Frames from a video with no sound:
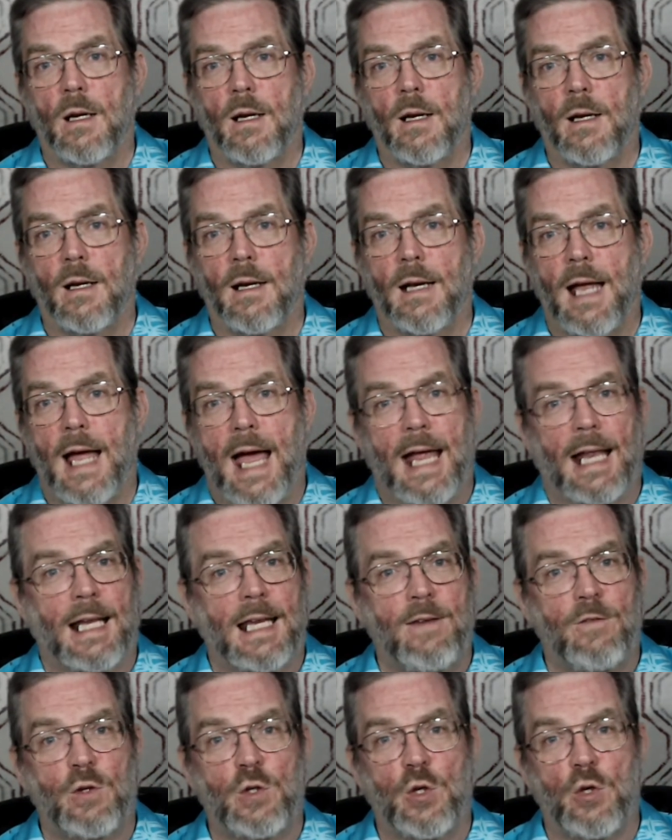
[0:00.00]
I leave
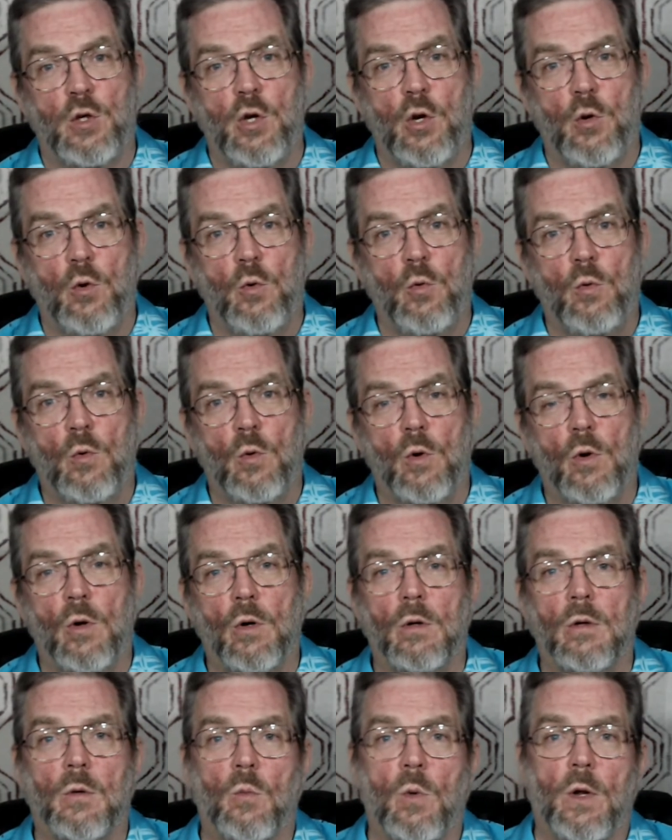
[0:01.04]
it to you
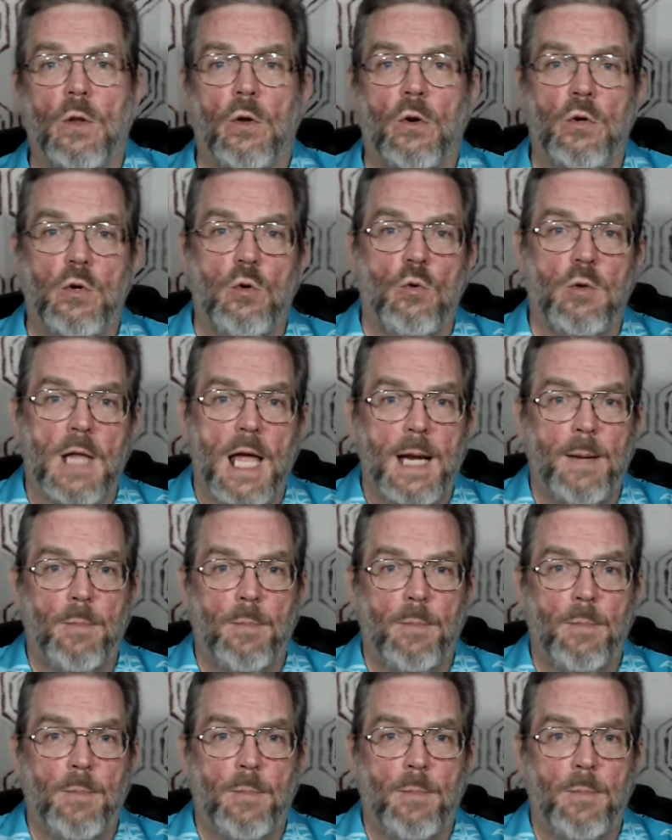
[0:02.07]
whether you like